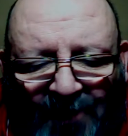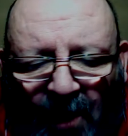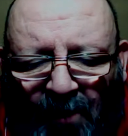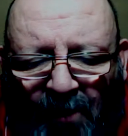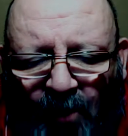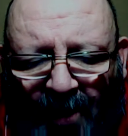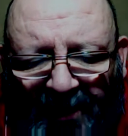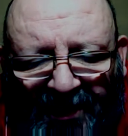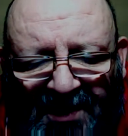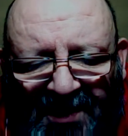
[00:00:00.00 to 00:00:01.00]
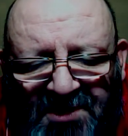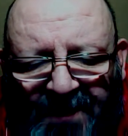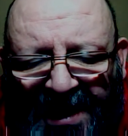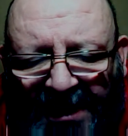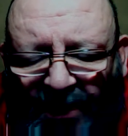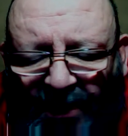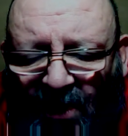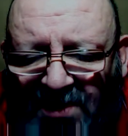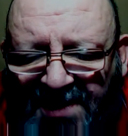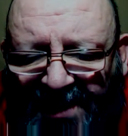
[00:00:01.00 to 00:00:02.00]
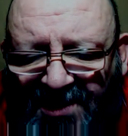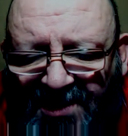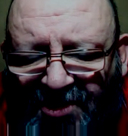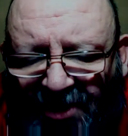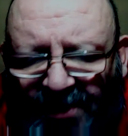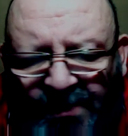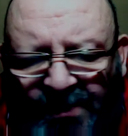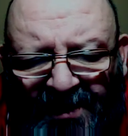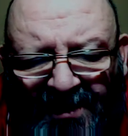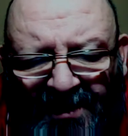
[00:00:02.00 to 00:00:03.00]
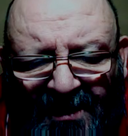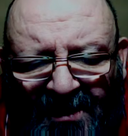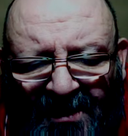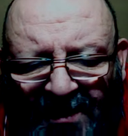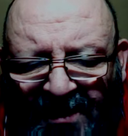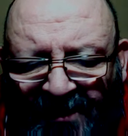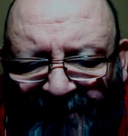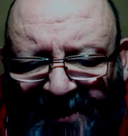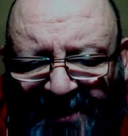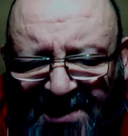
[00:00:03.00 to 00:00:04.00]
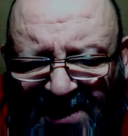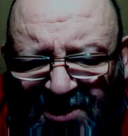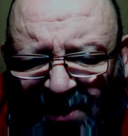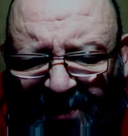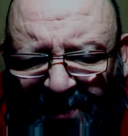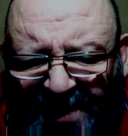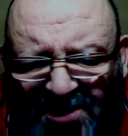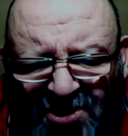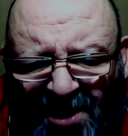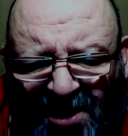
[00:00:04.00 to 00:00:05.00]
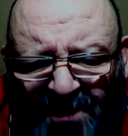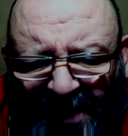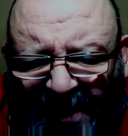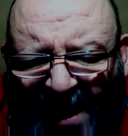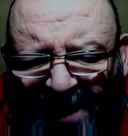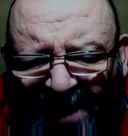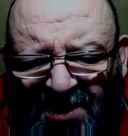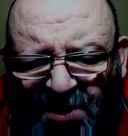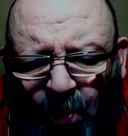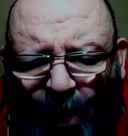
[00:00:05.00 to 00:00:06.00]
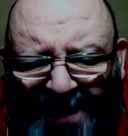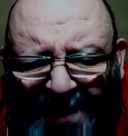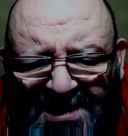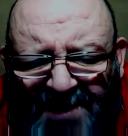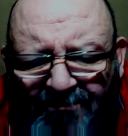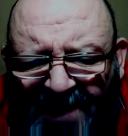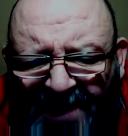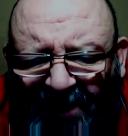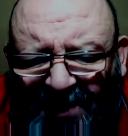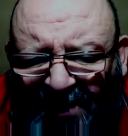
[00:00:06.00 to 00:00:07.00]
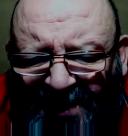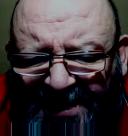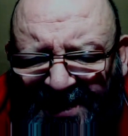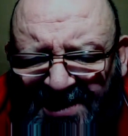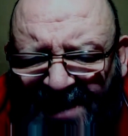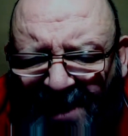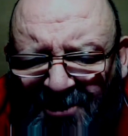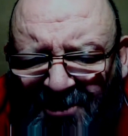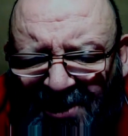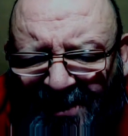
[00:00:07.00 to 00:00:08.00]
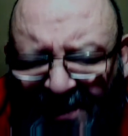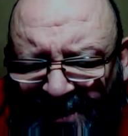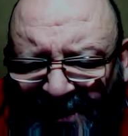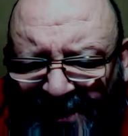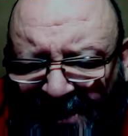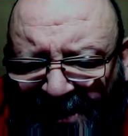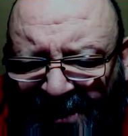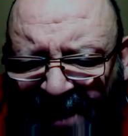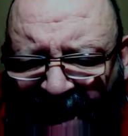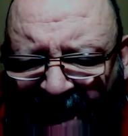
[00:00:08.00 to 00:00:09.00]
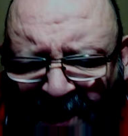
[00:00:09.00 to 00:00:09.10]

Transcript: one woman that's being looked into for, is it something stupid like 20 million of deception? How